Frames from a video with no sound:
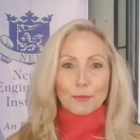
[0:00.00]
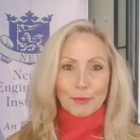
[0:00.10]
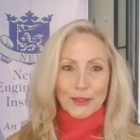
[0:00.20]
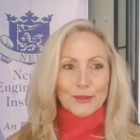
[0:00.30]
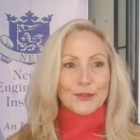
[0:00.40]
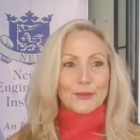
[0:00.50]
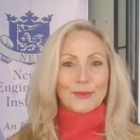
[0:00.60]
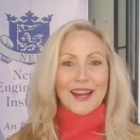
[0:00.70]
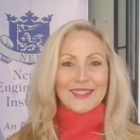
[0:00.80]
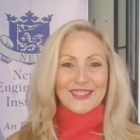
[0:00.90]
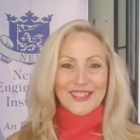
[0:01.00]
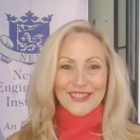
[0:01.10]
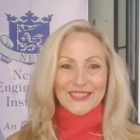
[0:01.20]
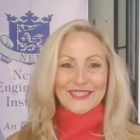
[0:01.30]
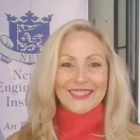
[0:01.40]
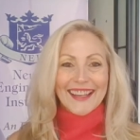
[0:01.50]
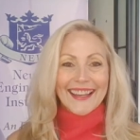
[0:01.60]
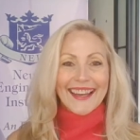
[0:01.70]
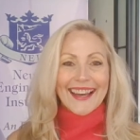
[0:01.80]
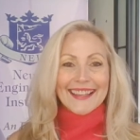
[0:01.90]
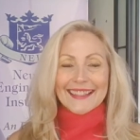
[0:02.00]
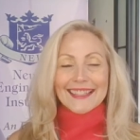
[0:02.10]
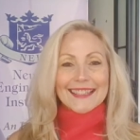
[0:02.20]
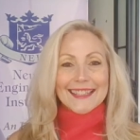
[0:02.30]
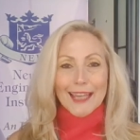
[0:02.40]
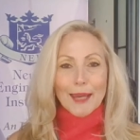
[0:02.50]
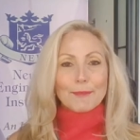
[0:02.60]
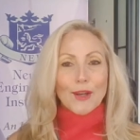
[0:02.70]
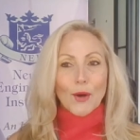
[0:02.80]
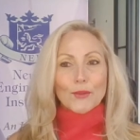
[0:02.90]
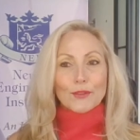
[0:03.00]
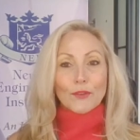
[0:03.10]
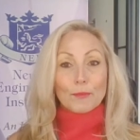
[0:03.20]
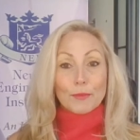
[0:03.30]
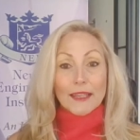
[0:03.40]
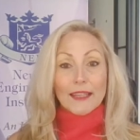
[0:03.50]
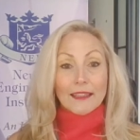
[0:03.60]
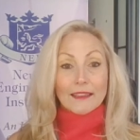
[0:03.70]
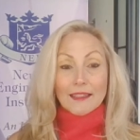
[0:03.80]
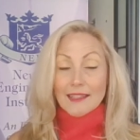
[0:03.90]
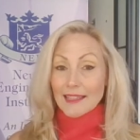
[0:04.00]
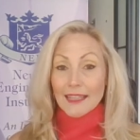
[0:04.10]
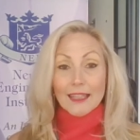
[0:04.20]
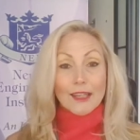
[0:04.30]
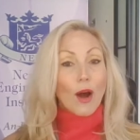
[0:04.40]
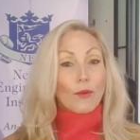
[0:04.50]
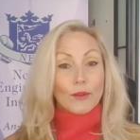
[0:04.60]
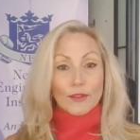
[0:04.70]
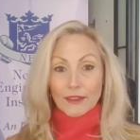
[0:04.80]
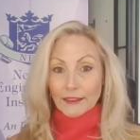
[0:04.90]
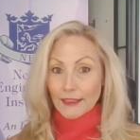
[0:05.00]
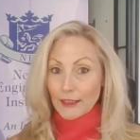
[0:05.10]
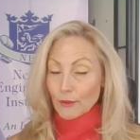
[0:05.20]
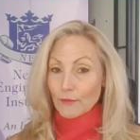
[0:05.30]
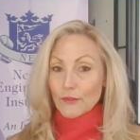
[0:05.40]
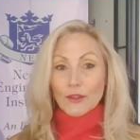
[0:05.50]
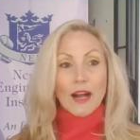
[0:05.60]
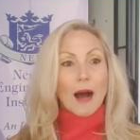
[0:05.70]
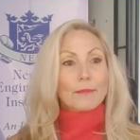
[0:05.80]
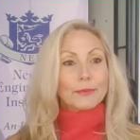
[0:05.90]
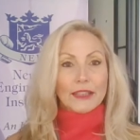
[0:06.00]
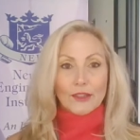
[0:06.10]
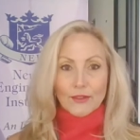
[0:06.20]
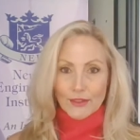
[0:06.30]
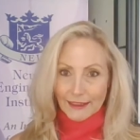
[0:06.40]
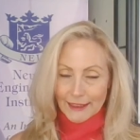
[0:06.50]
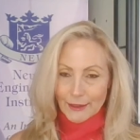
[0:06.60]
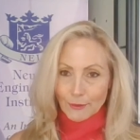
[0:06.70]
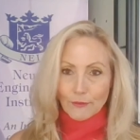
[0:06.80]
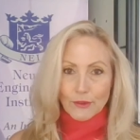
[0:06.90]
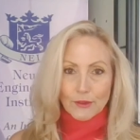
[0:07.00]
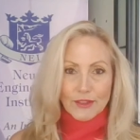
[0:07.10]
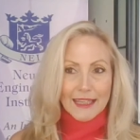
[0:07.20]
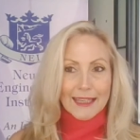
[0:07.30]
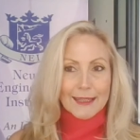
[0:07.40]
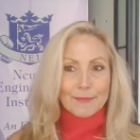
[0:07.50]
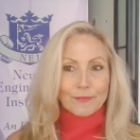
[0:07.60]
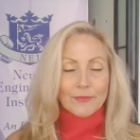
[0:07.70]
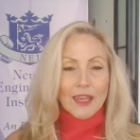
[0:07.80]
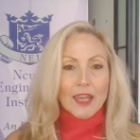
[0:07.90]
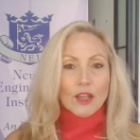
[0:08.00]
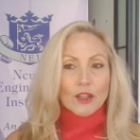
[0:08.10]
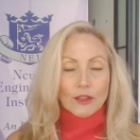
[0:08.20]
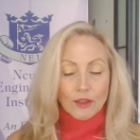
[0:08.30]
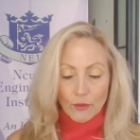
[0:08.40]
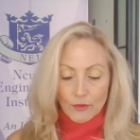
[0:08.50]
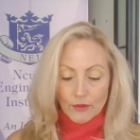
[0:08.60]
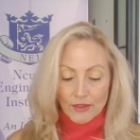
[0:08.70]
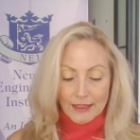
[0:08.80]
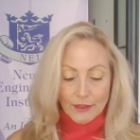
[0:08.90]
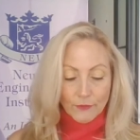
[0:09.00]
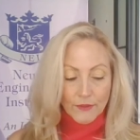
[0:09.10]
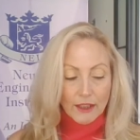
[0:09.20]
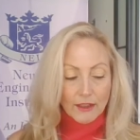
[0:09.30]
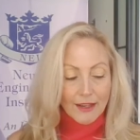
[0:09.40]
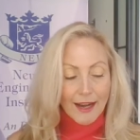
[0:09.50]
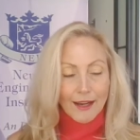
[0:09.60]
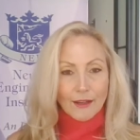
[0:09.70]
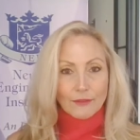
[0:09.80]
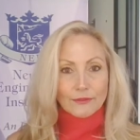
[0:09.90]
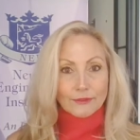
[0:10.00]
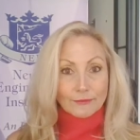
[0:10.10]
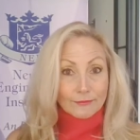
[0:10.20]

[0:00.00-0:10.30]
peers around you, and the same goes for being the CEO or the leader of your company or the leader of your team. You know, there's this fear of